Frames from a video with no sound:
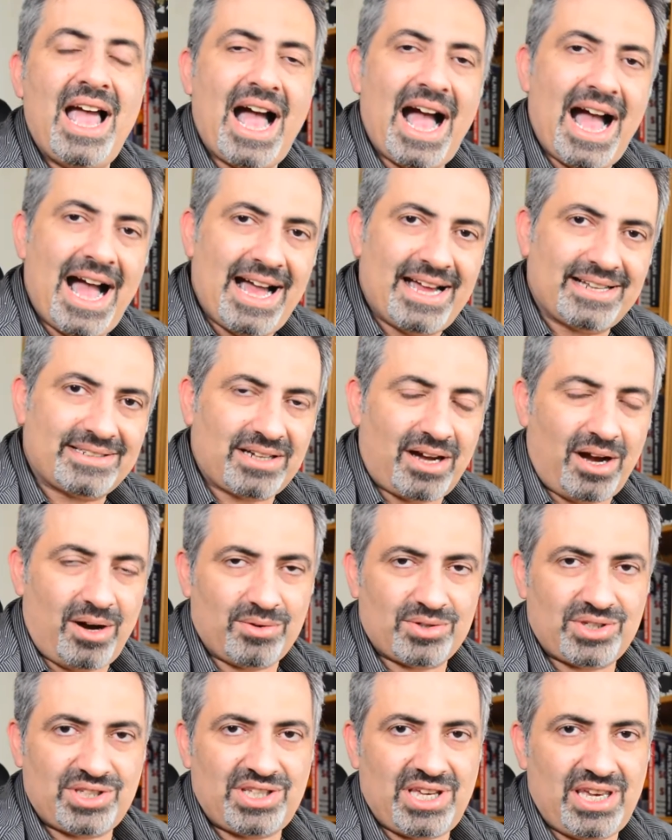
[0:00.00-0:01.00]
and I'll
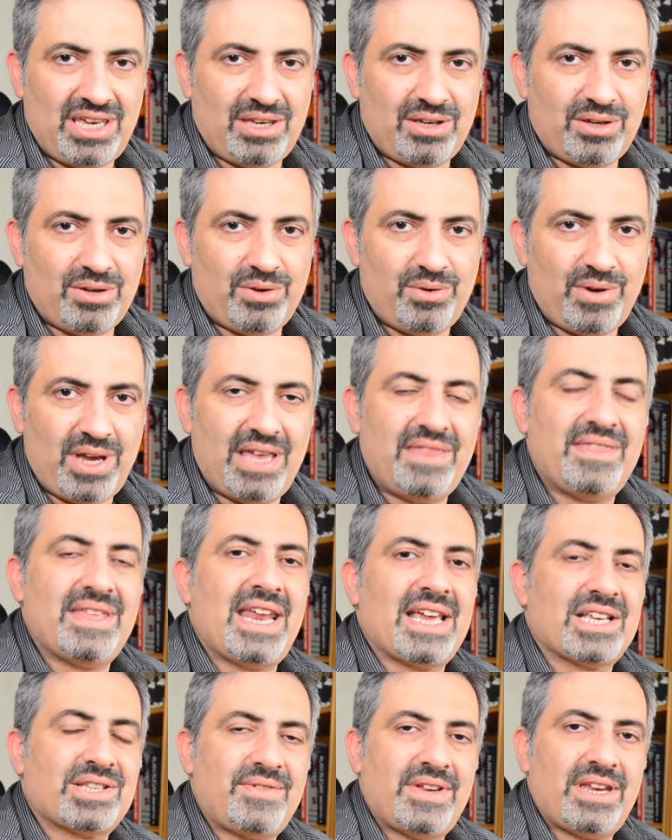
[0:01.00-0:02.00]
see you in the
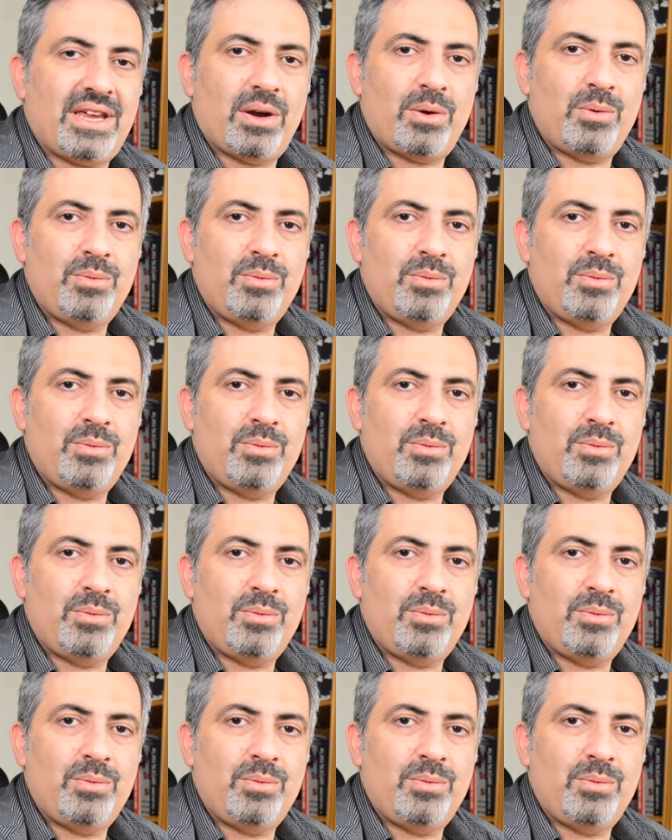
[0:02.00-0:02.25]
next video.